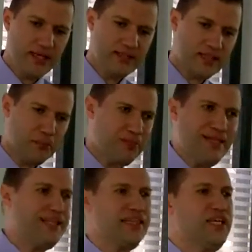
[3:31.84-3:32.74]
is
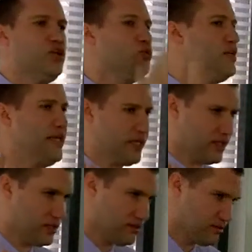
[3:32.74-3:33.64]
completely
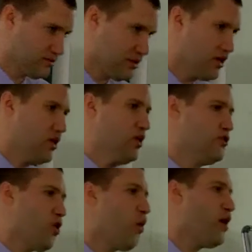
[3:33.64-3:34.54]
unique. No